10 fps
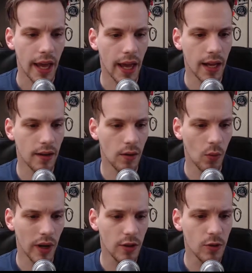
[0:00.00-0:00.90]
And
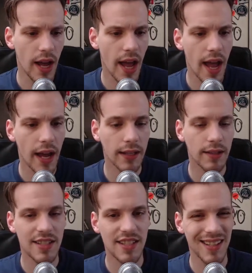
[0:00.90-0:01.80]
when you add
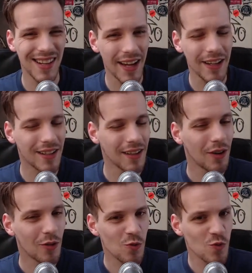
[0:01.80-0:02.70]
slight,
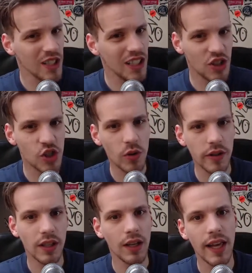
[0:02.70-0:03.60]
really
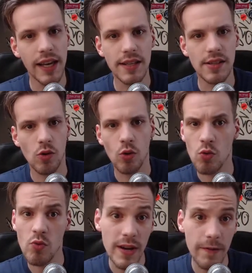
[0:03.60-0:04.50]
short delays or
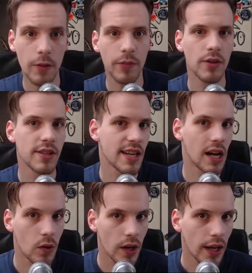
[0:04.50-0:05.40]
reverb to the
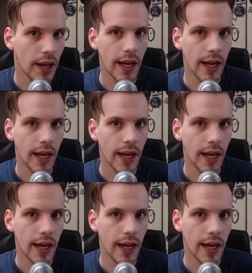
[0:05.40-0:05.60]
sound,